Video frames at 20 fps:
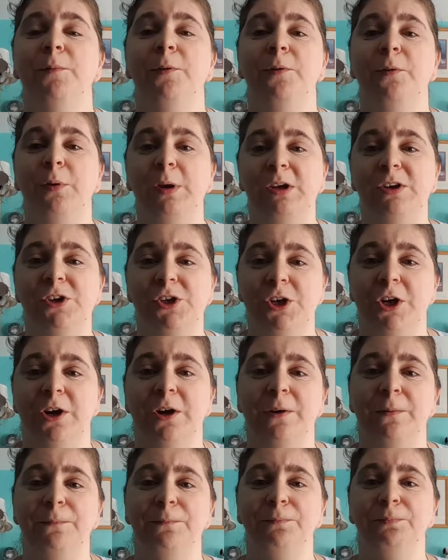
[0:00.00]

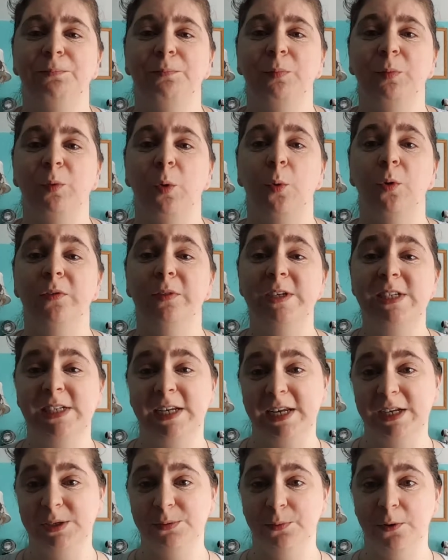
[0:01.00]
creature or in this
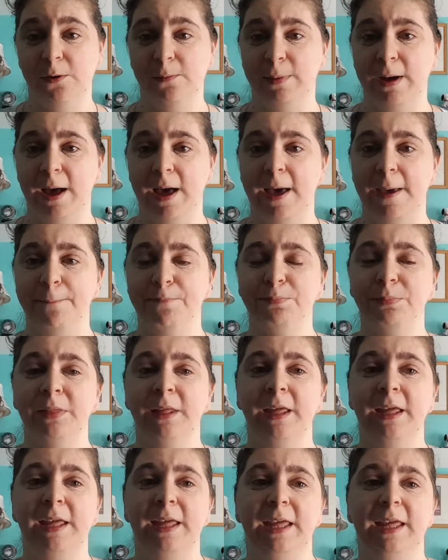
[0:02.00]
case robot
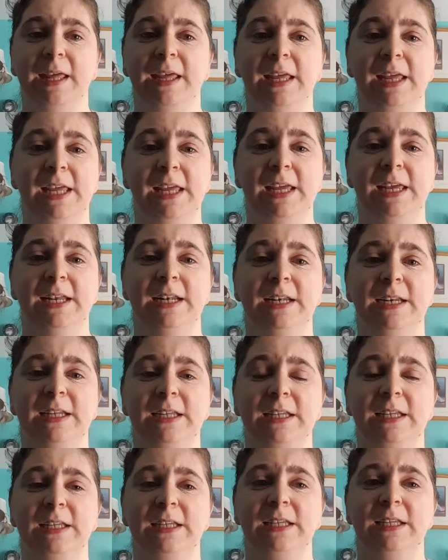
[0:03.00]

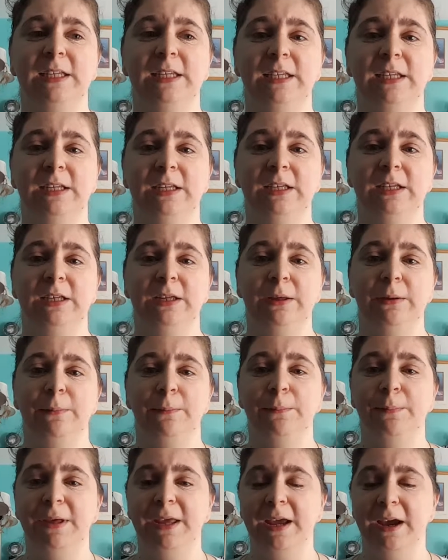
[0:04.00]
in
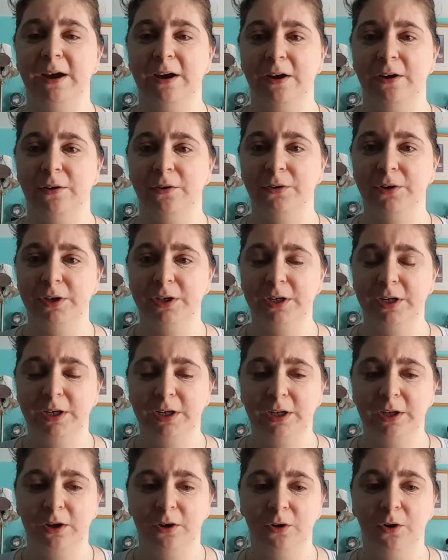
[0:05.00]
Big O
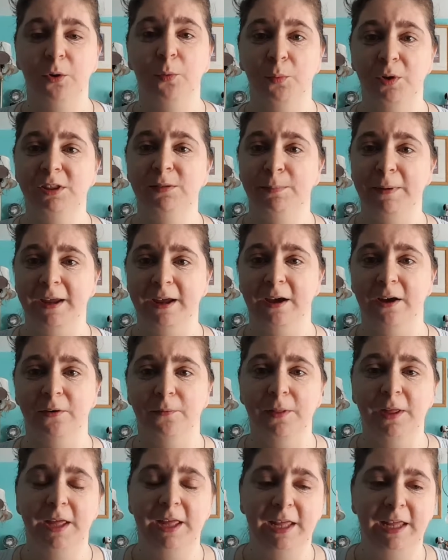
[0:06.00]
or with Big
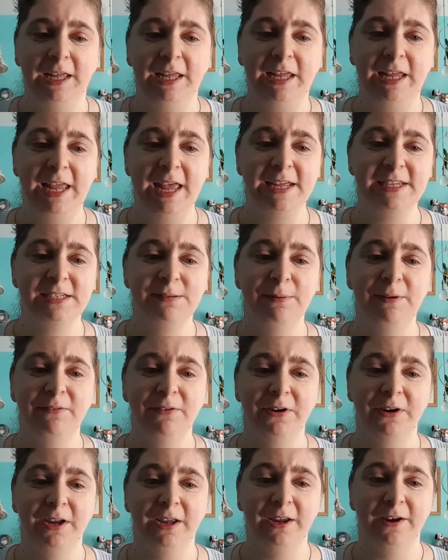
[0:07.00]
O, he has to be
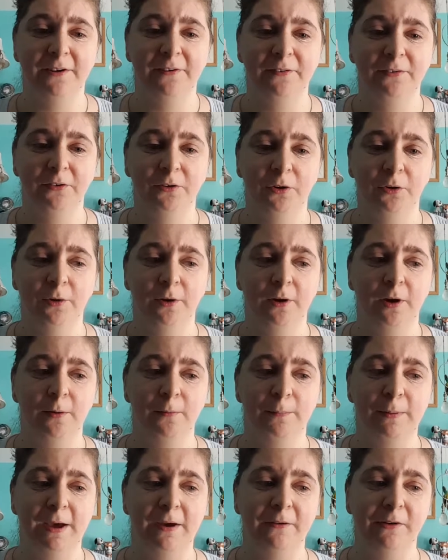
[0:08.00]
very careful
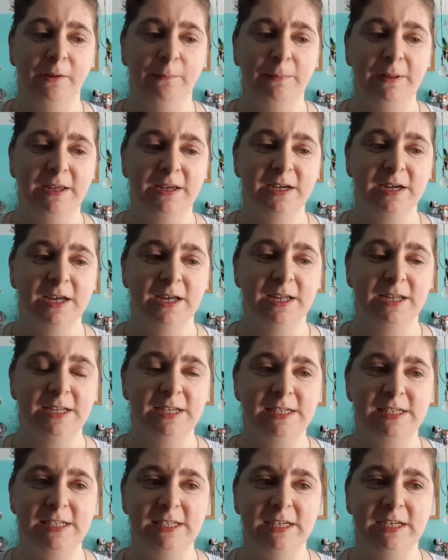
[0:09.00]
about it
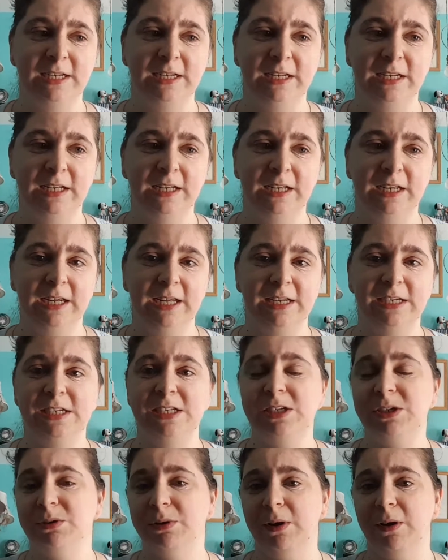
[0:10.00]
because
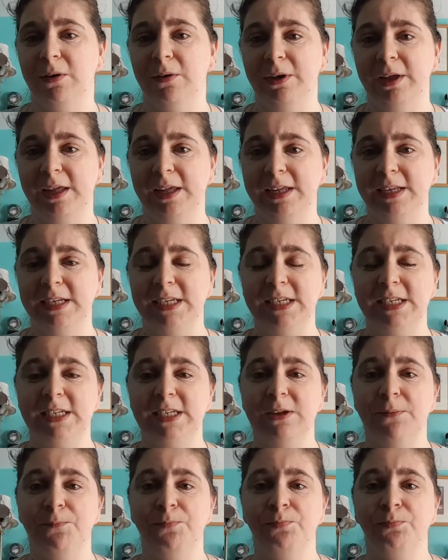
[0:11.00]
Instro
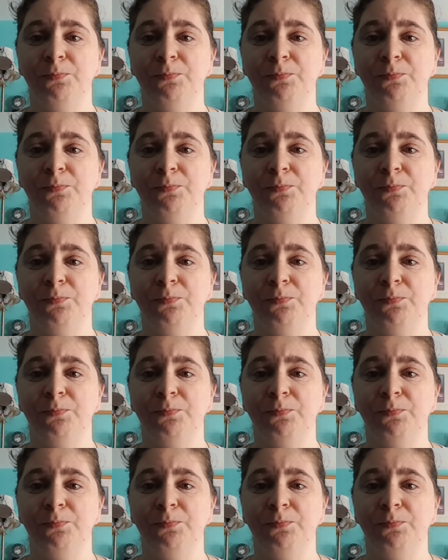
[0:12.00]
is